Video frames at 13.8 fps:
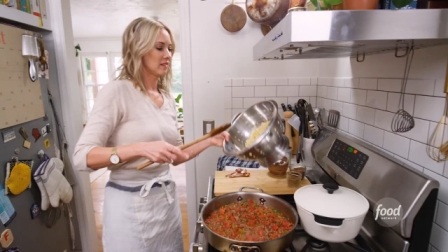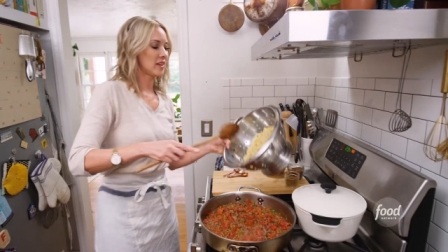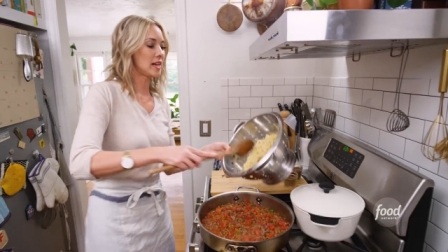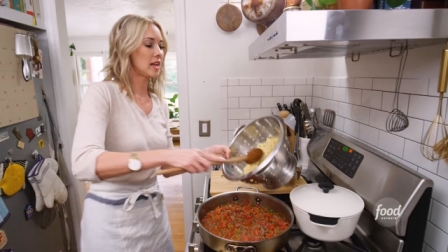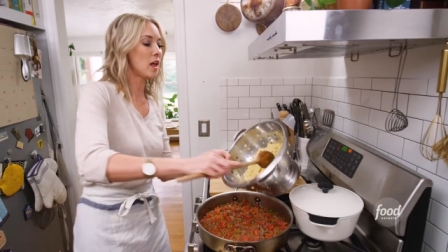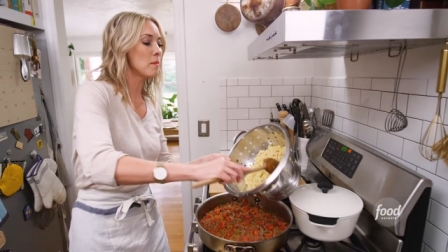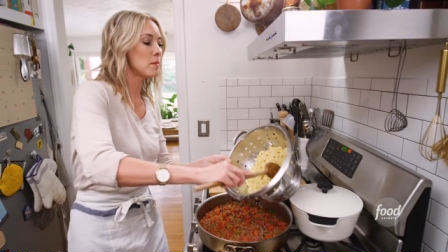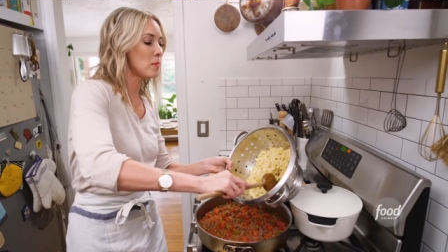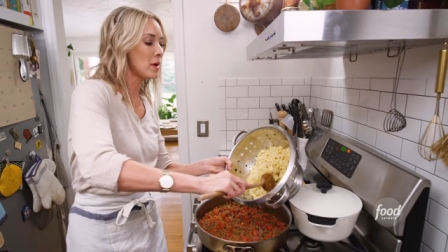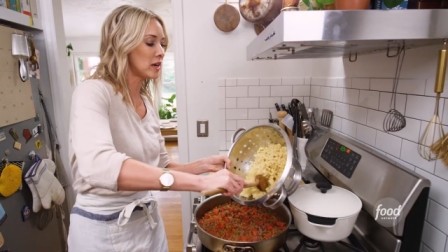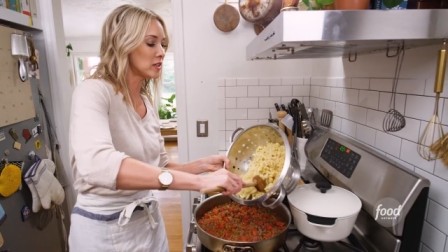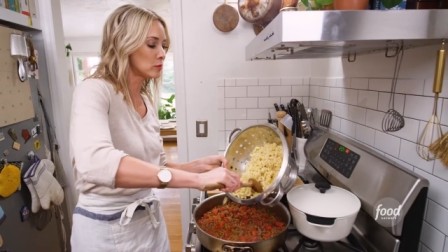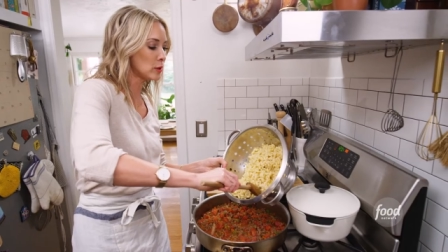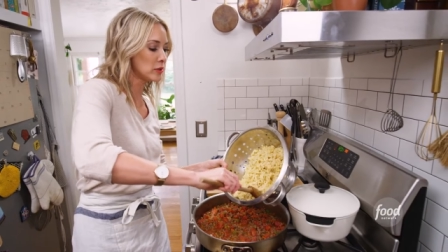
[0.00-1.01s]
Got elbow
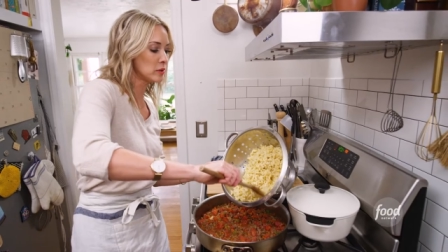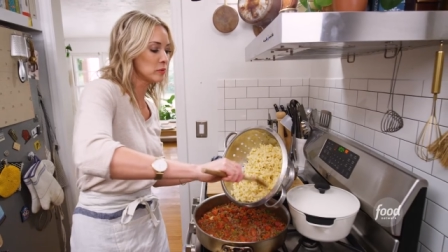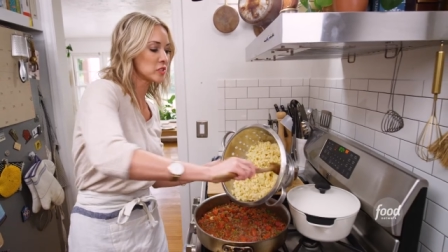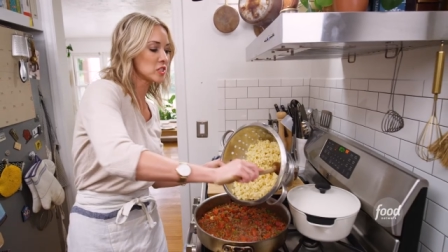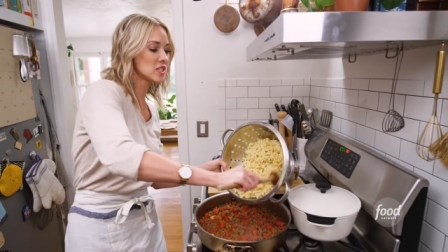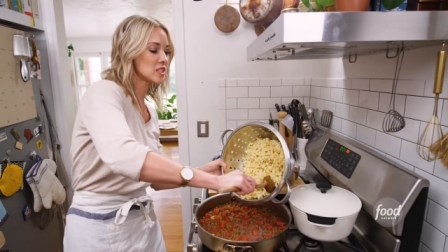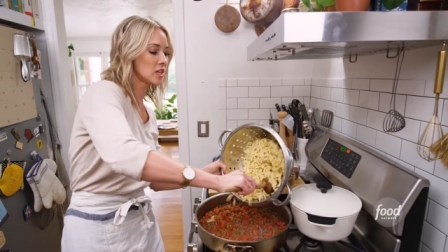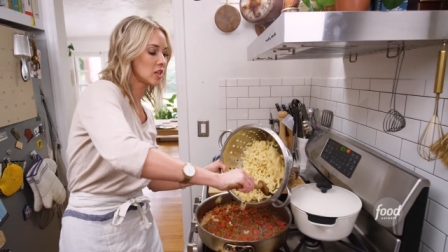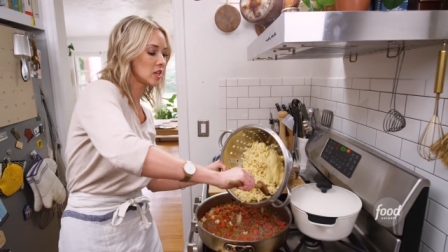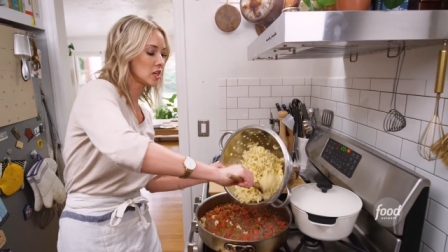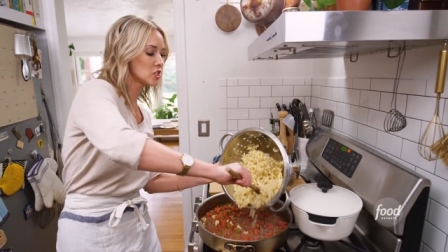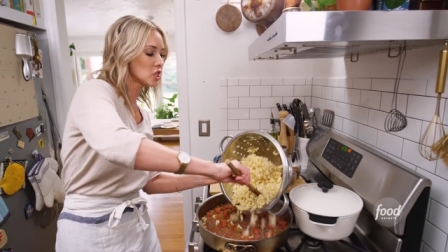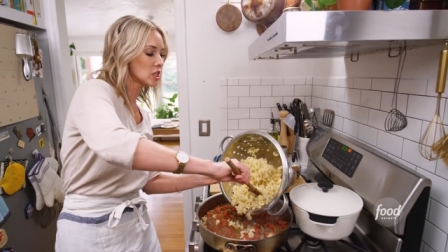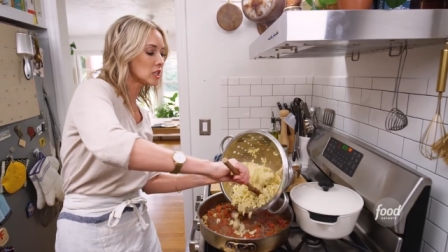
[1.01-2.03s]
macaroni, which is
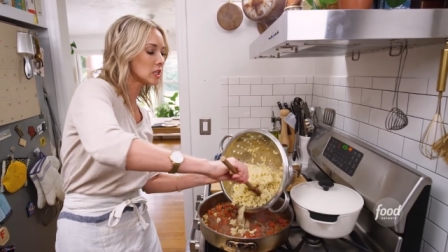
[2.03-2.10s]
such a